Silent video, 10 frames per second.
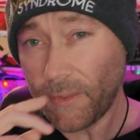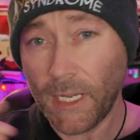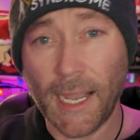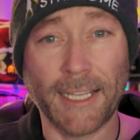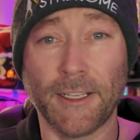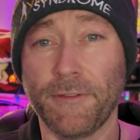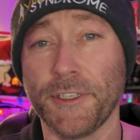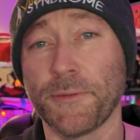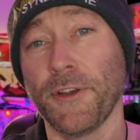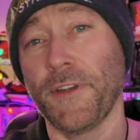I love
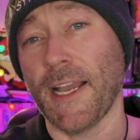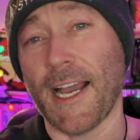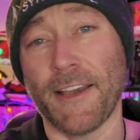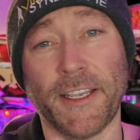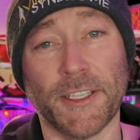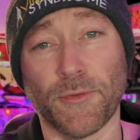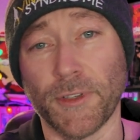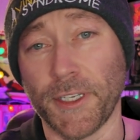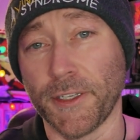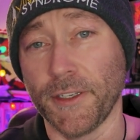this movie. I think it's
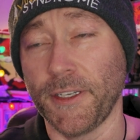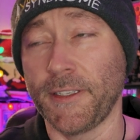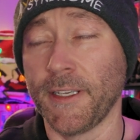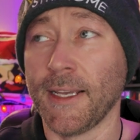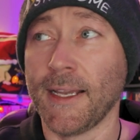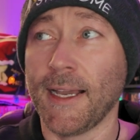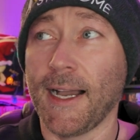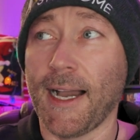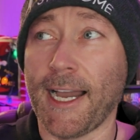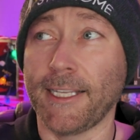really good.
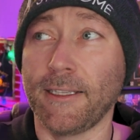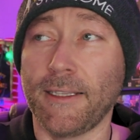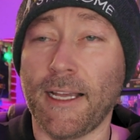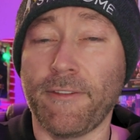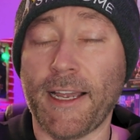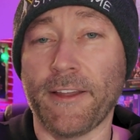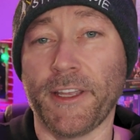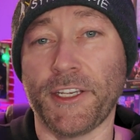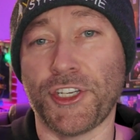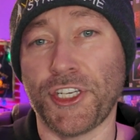I love how
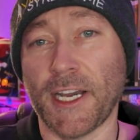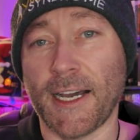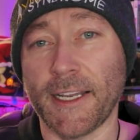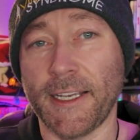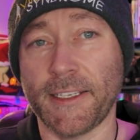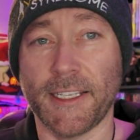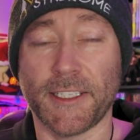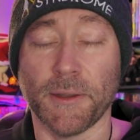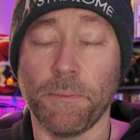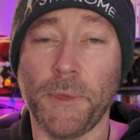they shot it.
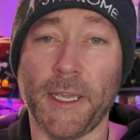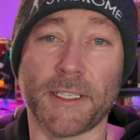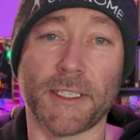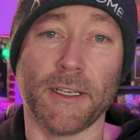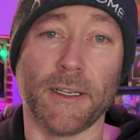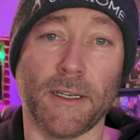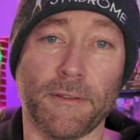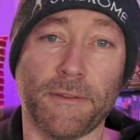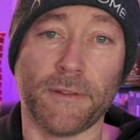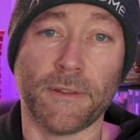It's a mix
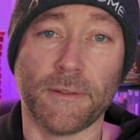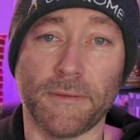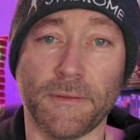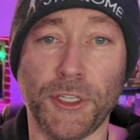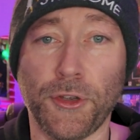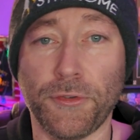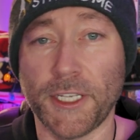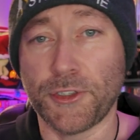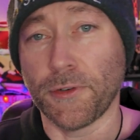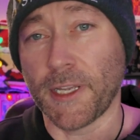of new
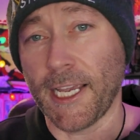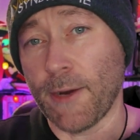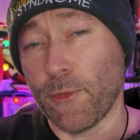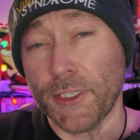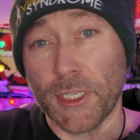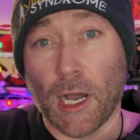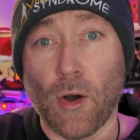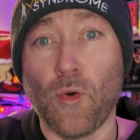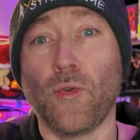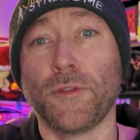digital cameras,
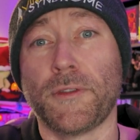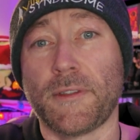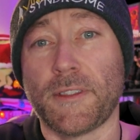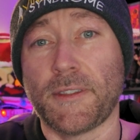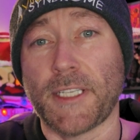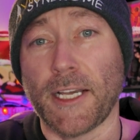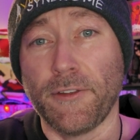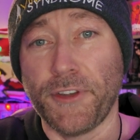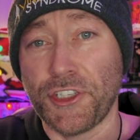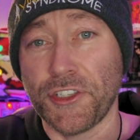old
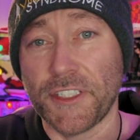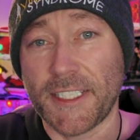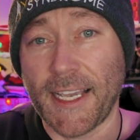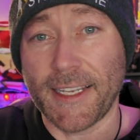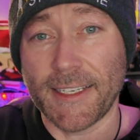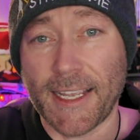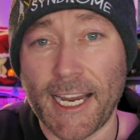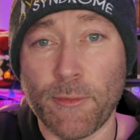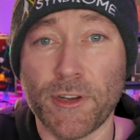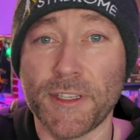television set
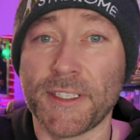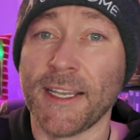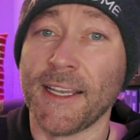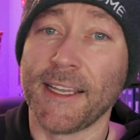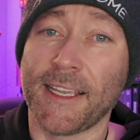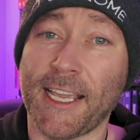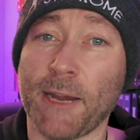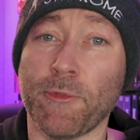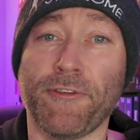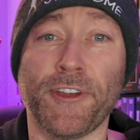cameras,
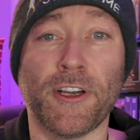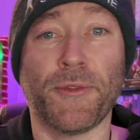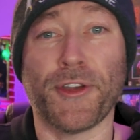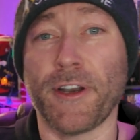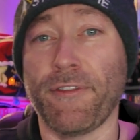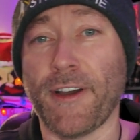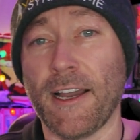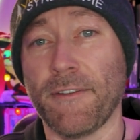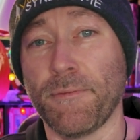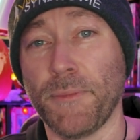camera film,
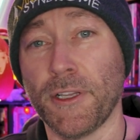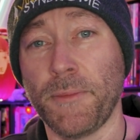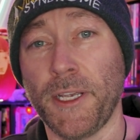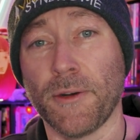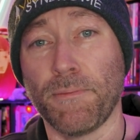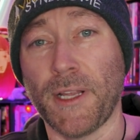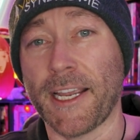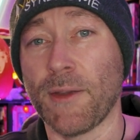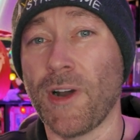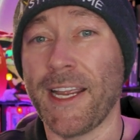35 millimeter
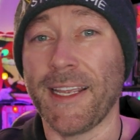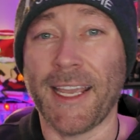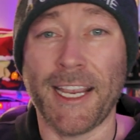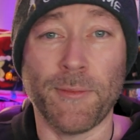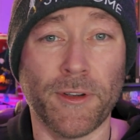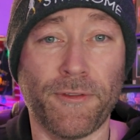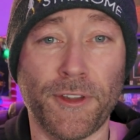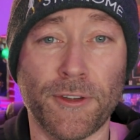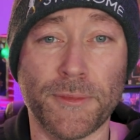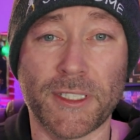black and white camera
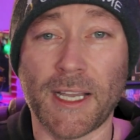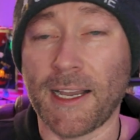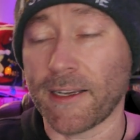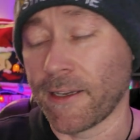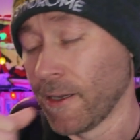film stock,